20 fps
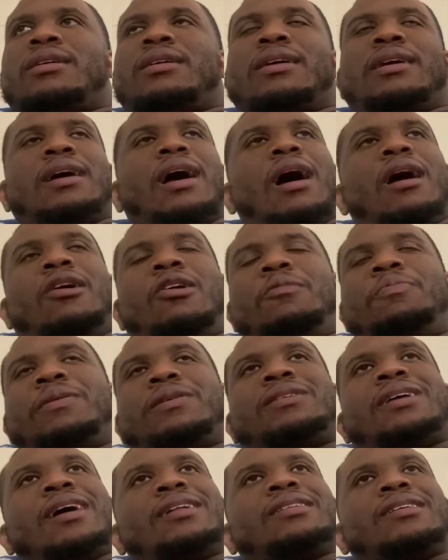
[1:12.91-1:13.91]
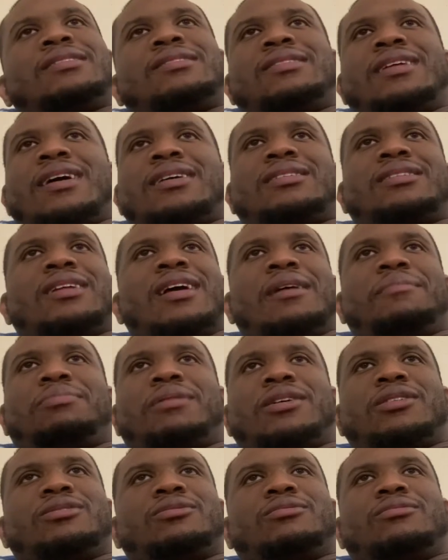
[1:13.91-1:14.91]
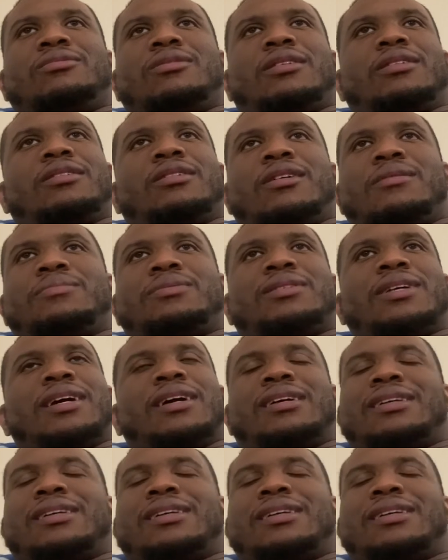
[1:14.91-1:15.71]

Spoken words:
I hope he take this next step. You know what I'm saying?